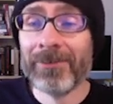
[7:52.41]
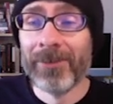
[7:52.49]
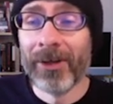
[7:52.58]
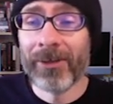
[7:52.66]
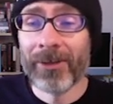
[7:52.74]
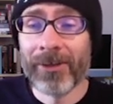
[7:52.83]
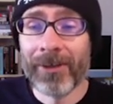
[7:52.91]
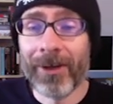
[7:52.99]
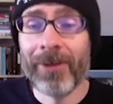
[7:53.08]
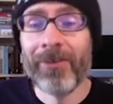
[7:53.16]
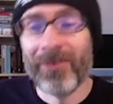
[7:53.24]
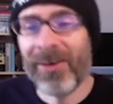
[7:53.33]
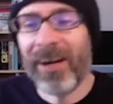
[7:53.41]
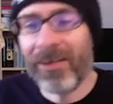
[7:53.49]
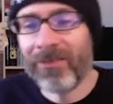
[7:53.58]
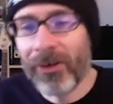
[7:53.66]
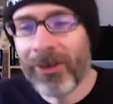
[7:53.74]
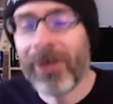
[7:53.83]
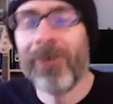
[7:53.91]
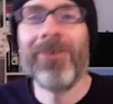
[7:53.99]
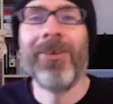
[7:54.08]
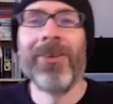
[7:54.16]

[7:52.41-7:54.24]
stratospheric aerosol